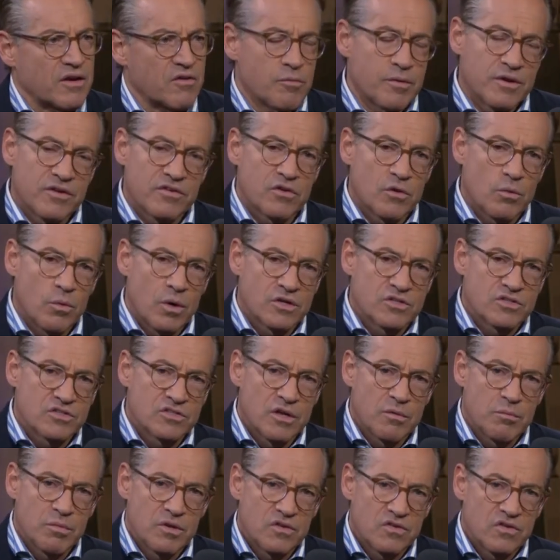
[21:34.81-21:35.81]
Everybody still watches
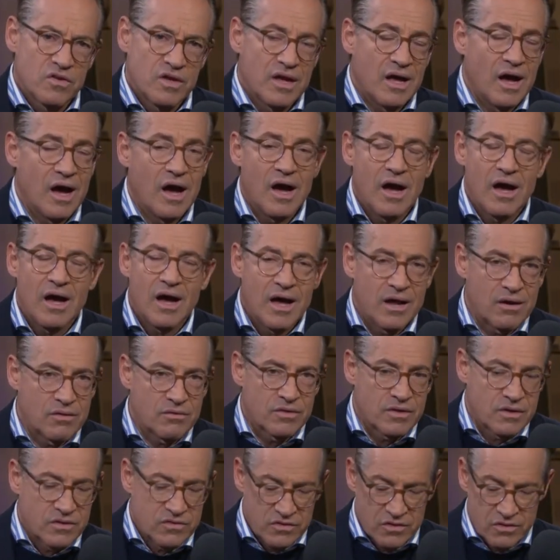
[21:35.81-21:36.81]
NBC. I don't
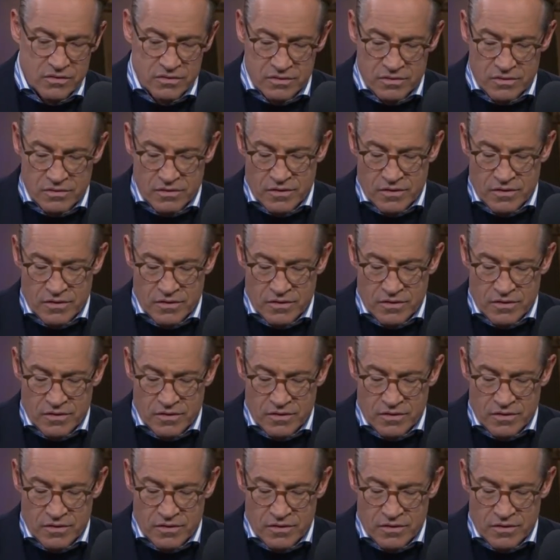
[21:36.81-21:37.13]
think so.